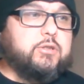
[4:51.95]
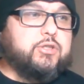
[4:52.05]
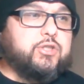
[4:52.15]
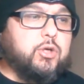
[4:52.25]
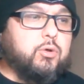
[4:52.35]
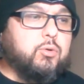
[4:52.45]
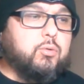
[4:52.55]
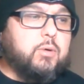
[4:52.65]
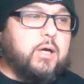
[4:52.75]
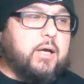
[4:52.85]

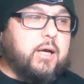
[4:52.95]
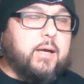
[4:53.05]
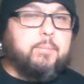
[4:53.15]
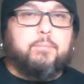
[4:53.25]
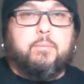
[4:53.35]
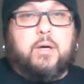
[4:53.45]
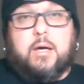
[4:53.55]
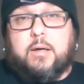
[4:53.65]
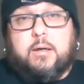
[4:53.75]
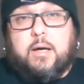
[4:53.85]
so
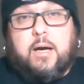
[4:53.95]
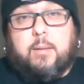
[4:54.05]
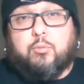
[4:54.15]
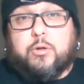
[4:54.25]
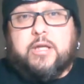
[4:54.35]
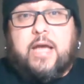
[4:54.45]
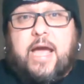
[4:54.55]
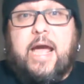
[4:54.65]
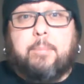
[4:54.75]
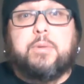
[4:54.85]
I'm really
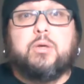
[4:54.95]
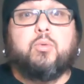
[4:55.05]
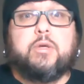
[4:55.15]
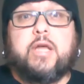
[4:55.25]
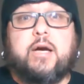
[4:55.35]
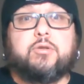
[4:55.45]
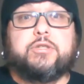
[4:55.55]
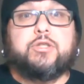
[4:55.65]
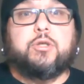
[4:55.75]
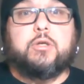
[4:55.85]
happy with how
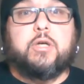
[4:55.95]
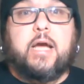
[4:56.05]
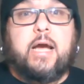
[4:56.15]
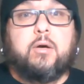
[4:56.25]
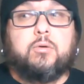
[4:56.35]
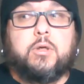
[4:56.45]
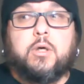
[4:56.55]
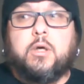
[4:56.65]
this turned out.